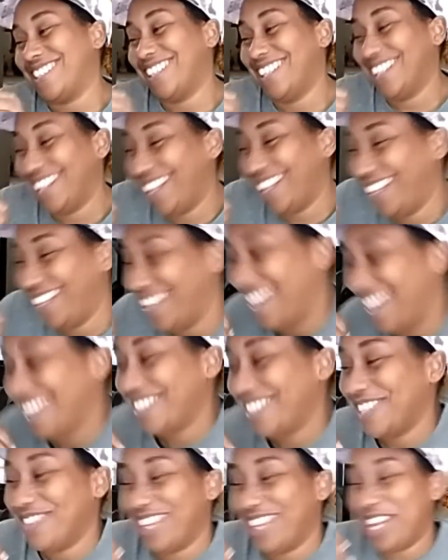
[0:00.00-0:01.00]
Alina, I
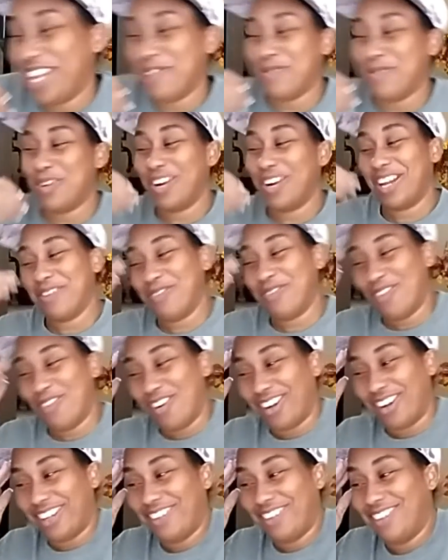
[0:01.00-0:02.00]
do need more than
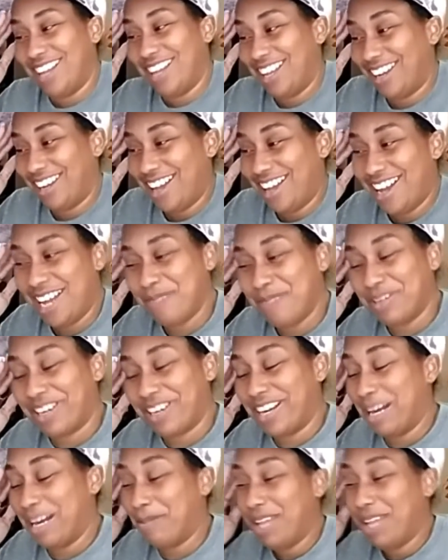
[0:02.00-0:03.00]
water. You're not lying, but
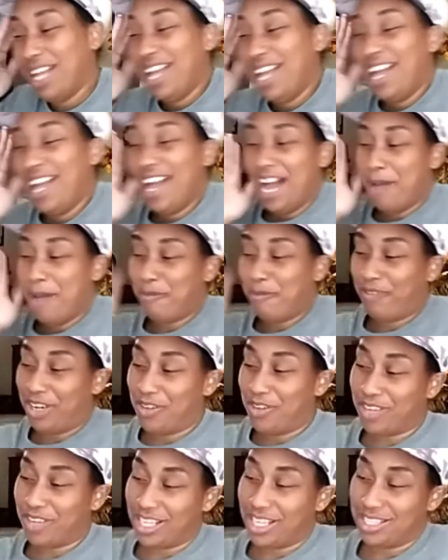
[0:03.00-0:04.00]
girl, I'm, I'm
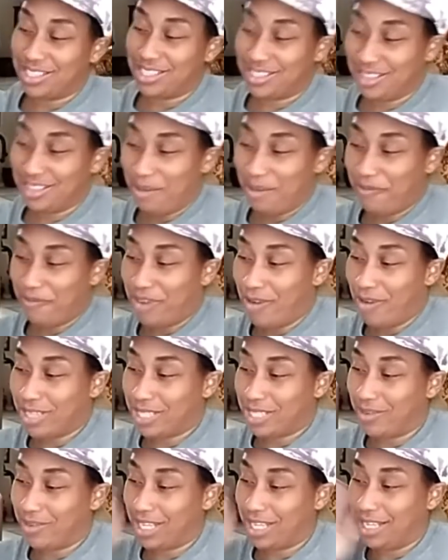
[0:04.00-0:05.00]
focused. I'm
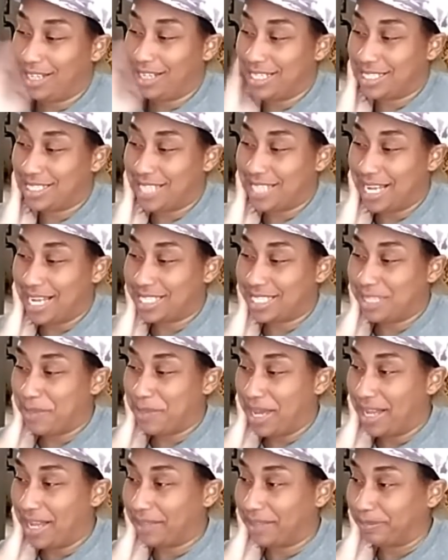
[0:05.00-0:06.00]
focused on getting that sexy
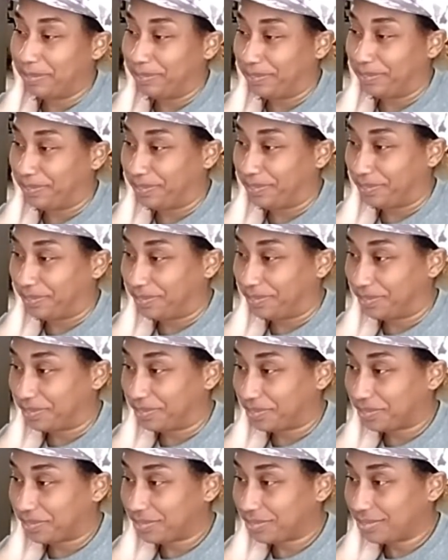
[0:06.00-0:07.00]
back. Mm-mm.
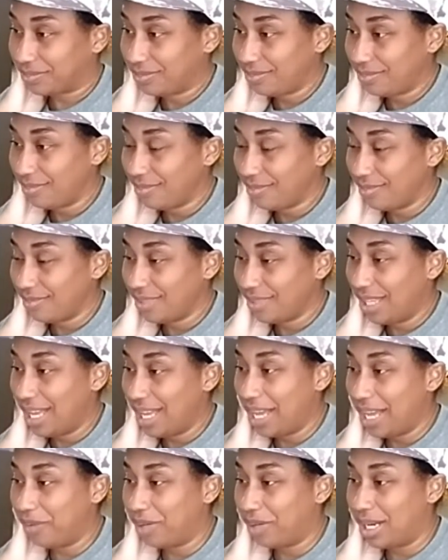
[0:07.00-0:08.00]

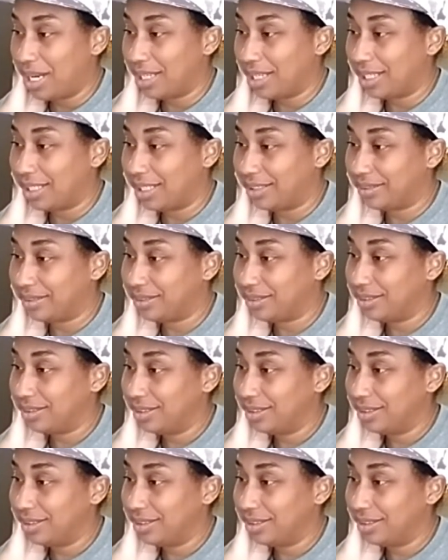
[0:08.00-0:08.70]
Hey, Rhonda.